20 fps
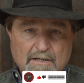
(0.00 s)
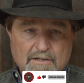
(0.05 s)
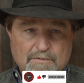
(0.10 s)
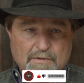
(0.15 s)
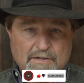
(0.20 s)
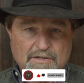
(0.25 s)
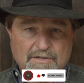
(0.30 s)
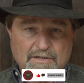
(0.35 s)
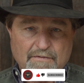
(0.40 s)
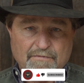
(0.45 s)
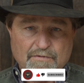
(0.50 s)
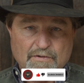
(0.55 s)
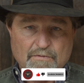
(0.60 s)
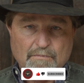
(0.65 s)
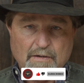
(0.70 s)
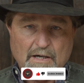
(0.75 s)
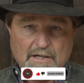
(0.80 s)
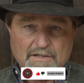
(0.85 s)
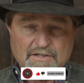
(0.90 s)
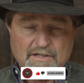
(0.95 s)
especially if you
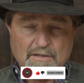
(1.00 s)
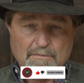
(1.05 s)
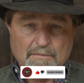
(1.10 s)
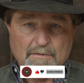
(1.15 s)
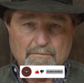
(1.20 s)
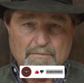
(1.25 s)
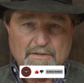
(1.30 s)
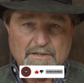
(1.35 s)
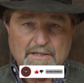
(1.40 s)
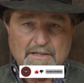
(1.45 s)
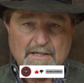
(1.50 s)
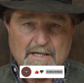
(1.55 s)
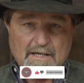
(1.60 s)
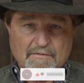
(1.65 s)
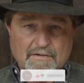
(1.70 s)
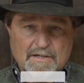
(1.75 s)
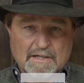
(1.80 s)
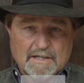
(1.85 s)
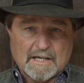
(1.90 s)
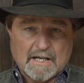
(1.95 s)
bought some of them and didn't
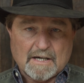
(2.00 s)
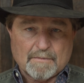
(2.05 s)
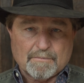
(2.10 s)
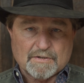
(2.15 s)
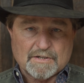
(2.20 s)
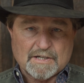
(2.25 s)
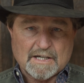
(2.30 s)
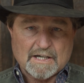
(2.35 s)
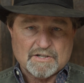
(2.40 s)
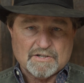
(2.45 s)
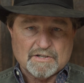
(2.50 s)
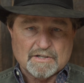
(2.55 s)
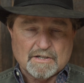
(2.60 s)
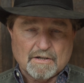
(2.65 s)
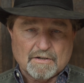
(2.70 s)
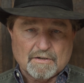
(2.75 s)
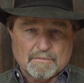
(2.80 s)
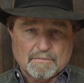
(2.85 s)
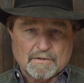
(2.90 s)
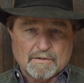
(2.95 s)
have any kind of protection
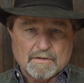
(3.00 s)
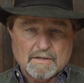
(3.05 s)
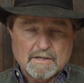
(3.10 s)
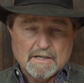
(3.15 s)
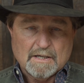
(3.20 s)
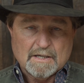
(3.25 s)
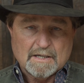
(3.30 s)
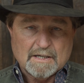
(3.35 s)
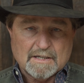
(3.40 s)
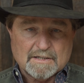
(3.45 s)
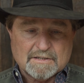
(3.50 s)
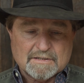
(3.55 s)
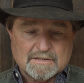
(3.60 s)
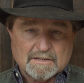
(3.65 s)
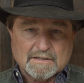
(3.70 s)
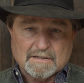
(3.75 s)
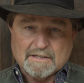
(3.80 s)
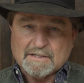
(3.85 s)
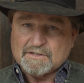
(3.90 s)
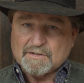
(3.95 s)
on them, or it's
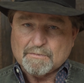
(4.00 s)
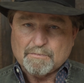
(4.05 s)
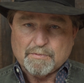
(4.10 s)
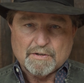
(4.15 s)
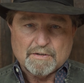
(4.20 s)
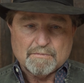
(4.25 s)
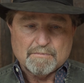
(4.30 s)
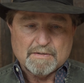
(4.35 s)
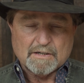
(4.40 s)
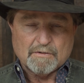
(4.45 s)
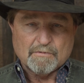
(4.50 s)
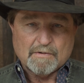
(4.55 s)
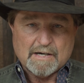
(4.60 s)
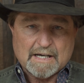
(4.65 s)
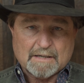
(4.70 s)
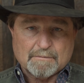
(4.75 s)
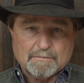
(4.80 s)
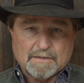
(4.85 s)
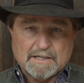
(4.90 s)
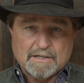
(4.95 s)
a pretty big
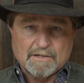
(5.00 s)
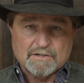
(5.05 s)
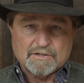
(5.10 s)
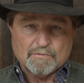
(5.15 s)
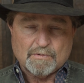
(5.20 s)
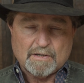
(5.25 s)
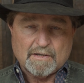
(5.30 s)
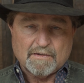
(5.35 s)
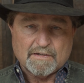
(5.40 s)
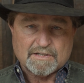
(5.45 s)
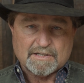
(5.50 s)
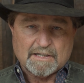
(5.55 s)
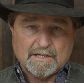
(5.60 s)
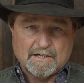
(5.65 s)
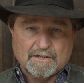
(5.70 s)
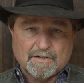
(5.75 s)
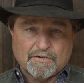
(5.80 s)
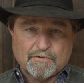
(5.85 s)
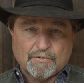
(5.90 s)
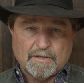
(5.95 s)
wreck. But here's the way they sell
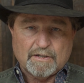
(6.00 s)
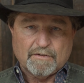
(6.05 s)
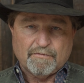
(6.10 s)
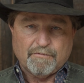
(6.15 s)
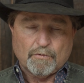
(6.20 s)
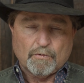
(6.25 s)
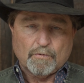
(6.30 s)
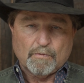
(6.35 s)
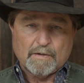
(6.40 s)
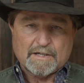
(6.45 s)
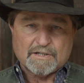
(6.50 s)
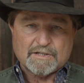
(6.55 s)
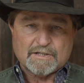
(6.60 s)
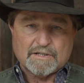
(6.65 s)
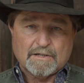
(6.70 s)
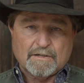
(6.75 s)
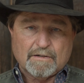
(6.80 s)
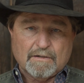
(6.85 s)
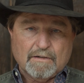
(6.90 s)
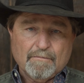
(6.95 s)
on the 3 to 4 weight
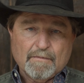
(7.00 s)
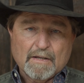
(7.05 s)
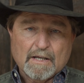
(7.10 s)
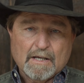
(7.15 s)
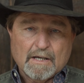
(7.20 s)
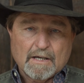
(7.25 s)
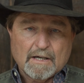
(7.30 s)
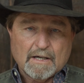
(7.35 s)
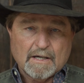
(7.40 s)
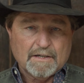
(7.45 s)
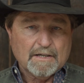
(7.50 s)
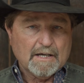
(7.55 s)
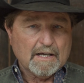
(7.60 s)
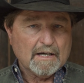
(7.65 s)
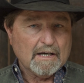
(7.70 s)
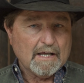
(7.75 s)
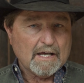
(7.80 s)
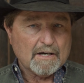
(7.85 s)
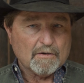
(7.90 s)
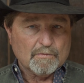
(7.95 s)
steer. Not
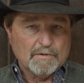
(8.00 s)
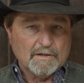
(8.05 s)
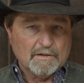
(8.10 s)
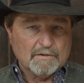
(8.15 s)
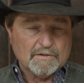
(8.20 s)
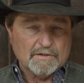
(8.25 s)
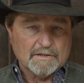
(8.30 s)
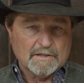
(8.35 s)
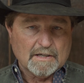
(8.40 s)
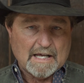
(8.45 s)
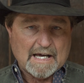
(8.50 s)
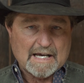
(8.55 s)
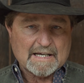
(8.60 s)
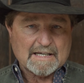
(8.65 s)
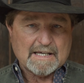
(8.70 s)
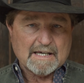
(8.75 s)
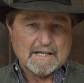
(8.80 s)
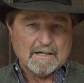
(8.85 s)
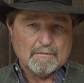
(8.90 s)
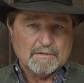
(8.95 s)
a lot of real good
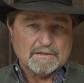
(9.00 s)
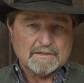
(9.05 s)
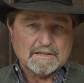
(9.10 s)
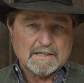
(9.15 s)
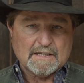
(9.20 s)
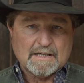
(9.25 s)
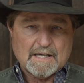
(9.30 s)
light cattle, but they